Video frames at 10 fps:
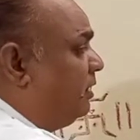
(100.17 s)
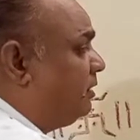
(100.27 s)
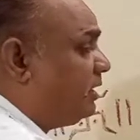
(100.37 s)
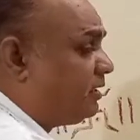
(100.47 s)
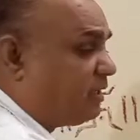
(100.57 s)

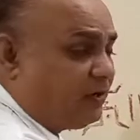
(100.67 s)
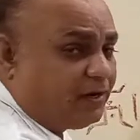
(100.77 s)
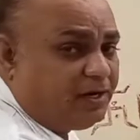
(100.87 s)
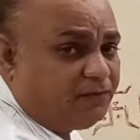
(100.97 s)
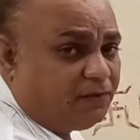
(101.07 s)
the
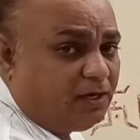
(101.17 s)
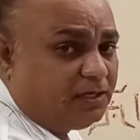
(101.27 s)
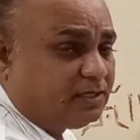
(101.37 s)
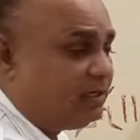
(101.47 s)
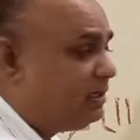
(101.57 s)
thyroid
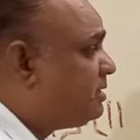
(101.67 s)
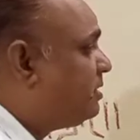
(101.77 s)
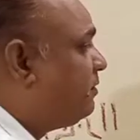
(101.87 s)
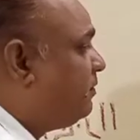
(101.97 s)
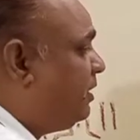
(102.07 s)
follicles
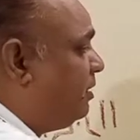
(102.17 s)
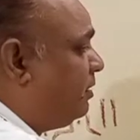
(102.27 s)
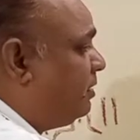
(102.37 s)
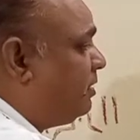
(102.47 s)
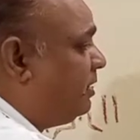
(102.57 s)
will
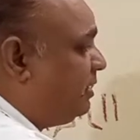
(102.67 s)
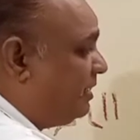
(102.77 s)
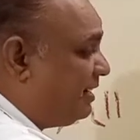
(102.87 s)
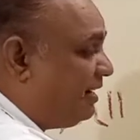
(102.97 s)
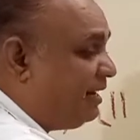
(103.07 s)
not
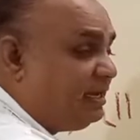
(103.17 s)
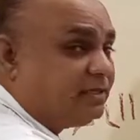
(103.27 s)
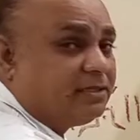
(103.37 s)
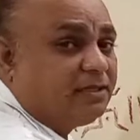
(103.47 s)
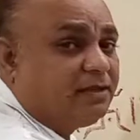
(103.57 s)

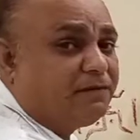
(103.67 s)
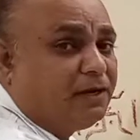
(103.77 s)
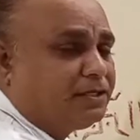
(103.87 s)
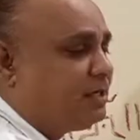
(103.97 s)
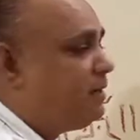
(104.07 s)
release the
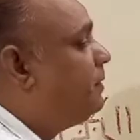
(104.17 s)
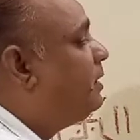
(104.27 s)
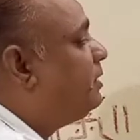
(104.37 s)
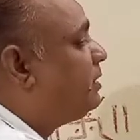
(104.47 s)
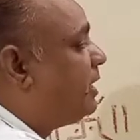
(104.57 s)

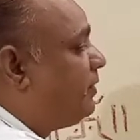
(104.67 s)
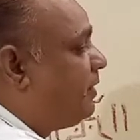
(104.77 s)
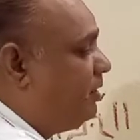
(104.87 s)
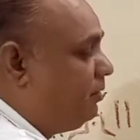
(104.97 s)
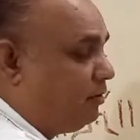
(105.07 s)
functionable
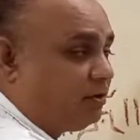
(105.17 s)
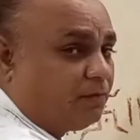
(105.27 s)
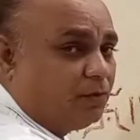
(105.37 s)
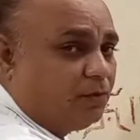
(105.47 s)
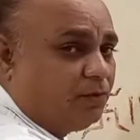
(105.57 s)
thyroid
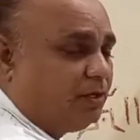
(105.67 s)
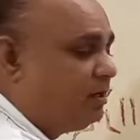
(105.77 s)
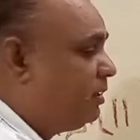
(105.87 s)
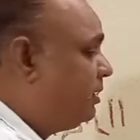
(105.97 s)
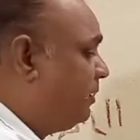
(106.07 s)

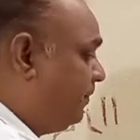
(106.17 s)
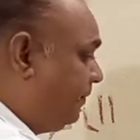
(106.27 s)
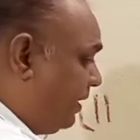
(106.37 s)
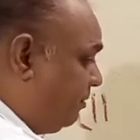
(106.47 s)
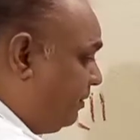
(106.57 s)
hormone,
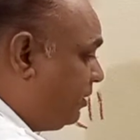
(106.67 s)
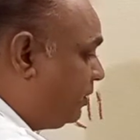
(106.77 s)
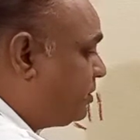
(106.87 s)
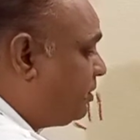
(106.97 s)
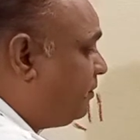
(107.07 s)

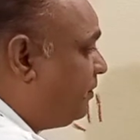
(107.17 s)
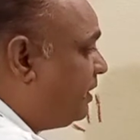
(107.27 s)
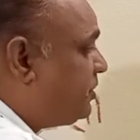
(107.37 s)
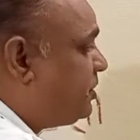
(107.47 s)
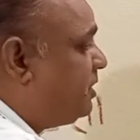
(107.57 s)
because of
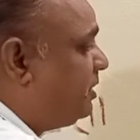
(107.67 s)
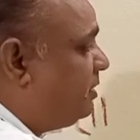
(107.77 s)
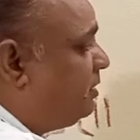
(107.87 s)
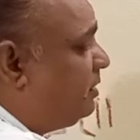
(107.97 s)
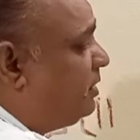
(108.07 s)
which
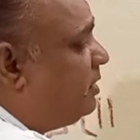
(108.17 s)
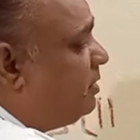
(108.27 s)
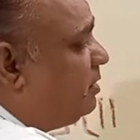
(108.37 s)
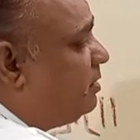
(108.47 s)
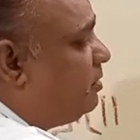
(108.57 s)

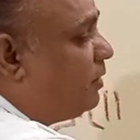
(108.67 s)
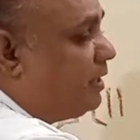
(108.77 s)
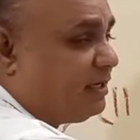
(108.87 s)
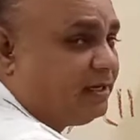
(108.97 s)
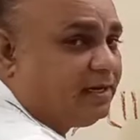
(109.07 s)
the
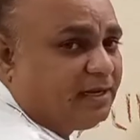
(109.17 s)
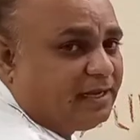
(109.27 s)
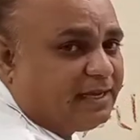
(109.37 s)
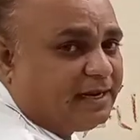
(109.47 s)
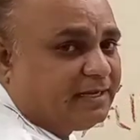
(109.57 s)
goiter
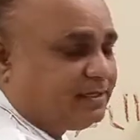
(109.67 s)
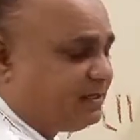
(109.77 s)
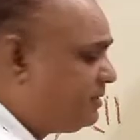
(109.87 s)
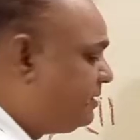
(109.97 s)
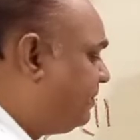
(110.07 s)

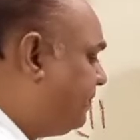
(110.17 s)
arises.